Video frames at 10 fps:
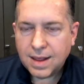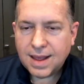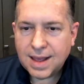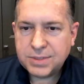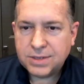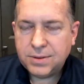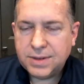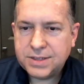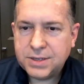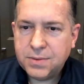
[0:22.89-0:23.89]
Absolutely.
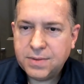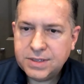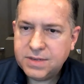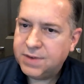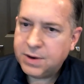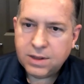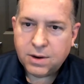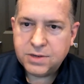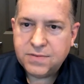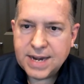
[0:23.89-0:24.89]
So this is a very
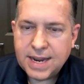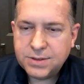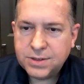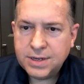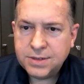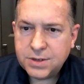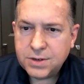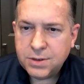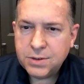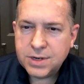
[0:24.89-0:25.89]
large financial
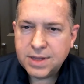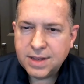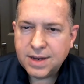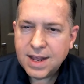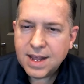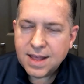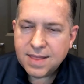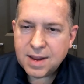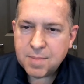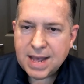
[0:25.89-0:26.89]
institution that
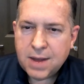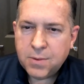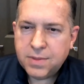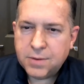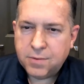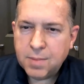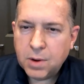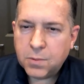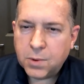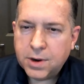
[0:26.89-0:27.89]
they empower their
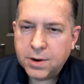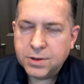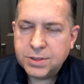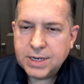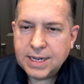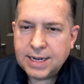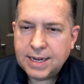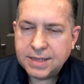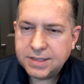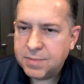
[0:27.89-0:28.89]
remote workers
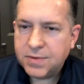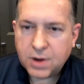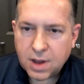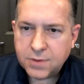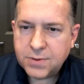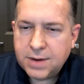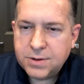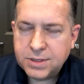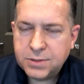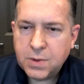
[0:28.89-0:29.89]
and some of their
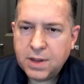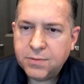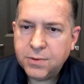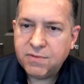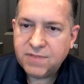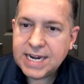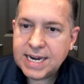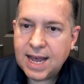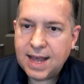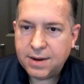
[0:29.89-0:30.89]
contractors as well through
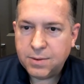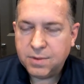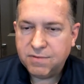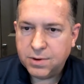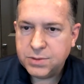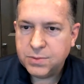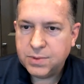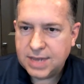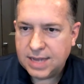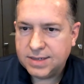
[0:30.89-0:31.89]
VDI or virtual
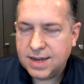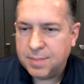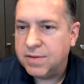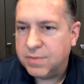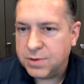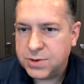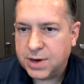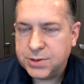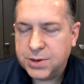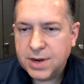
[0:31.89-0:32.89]
desktop
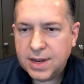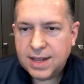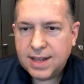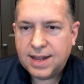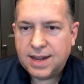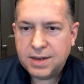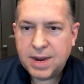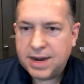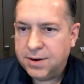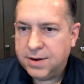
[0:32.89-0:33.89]
infrastructure. You
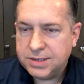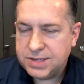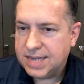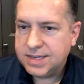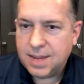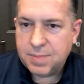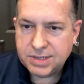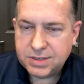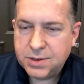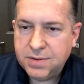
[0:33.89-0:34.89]
might hear it as desktop as
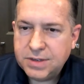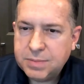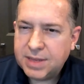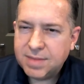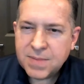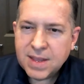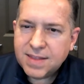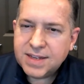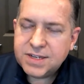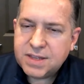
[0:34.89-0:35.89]
a service, but
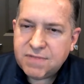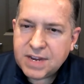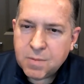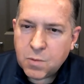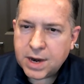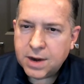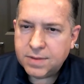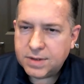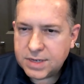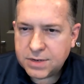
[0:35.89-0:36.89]
this is the VMware,
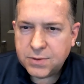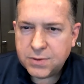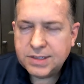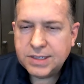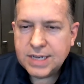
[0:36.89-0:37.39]
the Citrix,